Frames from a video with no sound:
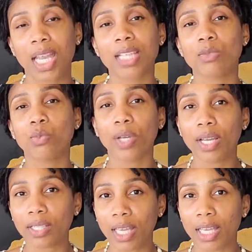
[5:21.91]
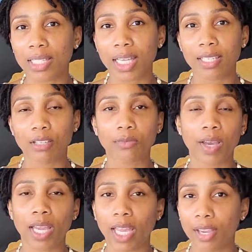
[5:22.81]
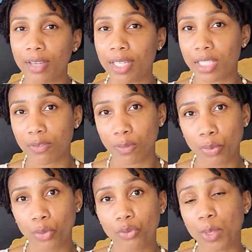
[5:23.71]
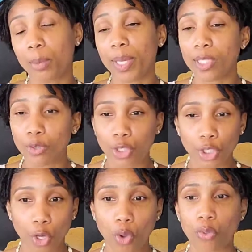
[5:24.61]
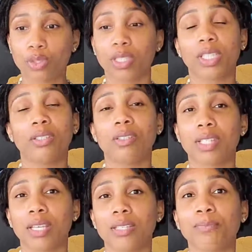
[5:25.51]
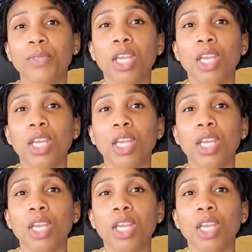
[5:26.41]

as well as identifying areas of improvement based on your own skill sets